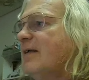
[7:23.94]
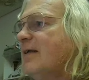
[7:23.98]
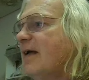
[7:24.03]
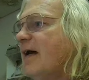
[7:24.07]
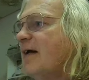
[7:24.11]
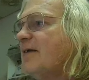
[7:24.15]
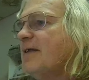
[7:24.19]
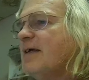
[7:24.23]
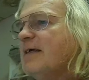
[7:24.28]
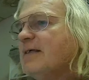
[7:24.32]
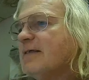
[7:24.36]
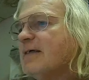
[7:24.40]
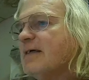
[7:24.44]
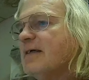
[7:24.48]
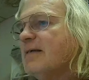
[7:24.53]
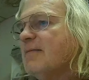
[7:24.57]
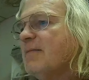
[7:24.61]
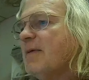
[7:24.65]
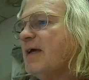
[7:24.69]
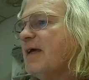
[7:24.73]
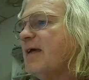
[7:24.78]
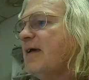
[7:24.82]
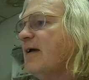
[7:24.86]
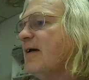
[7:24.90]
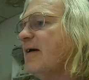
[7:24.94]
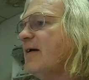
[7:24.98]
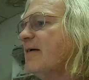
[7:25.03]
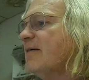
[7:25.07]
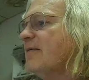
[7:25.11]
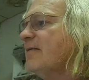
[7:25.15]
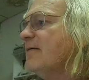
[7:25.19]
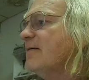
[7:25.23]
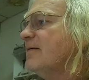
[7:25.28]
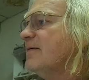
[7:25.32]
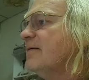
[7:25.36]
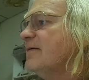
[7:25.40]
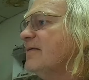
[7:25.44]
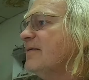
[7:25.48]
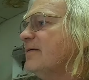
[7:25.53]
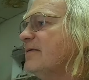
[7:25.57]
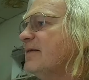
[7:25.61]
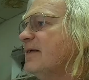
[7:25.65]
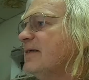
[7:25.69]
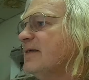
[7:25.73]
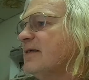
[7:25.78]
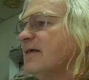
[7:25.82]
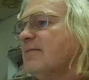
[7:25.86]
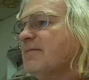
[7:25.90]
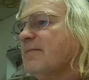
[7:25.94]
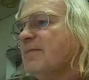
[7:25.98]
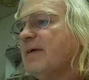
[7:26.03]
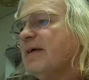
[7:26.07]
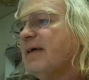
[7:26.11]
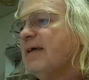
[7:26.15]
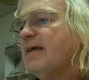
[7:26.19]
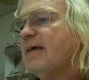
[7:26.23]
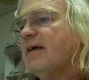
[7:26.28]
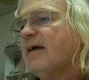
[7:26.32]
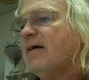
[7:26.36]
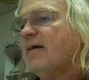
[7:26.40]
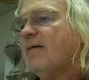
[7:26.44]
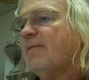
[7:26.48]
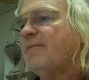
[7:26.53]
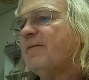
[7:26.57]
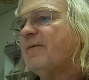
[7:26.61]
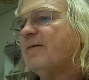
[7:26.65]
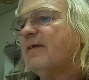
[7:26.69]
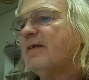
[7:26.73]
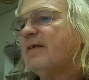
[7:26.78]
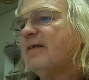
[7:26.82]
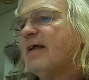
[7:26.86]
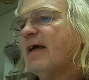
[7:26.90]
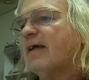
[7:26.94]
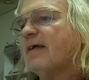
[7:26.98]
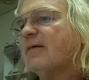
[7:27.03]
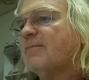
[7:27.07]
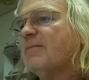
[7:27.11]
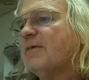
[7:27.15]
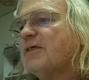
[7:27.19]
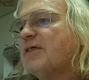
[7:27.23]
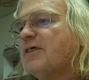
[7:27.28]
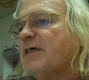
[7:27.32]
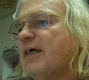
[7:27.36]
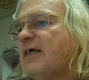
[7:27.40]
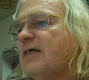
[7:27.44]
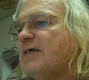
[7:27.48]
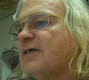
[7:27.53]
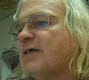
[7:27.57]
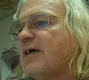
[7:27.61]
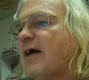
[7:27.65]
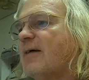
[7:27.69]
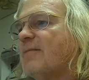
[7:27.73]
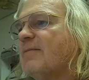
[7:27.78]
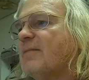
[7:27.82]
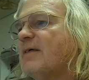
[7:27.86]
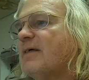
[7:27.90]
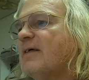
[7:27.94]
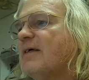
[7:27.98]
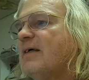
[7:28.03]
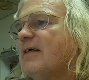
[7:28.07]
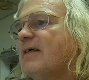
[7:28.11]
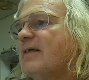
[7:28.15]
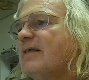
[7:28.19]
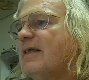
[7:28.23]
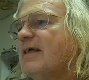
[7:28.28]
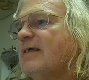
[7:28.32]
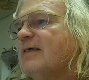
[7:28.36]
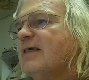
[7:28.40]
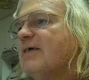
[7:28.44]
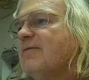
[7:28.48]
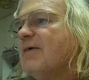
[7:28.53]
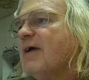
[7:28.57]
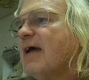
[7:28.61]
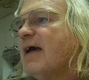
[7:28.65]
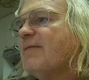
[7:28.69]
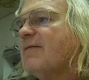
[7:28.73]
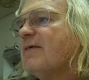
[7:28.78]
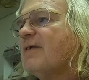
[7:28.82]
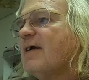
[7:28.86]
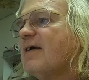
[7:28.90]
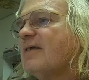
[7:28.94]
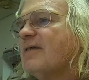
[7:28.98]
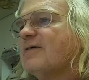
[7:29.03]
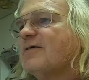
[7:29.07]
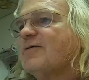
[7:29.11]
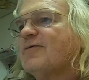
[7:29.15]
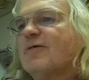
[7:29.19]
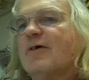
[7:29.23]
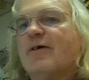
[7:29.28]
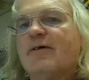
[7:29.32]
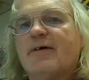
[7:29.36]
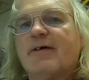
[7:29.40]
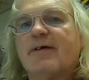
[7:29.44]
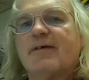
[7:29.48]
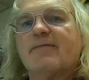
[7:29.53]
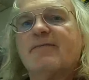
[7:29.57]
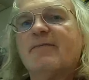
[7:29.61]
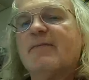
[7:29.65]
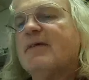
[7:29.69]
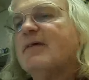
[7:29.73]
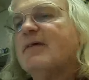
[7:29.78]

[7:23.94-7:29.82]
Now this can be helpful in like a machine shop. Let's say we have another drawing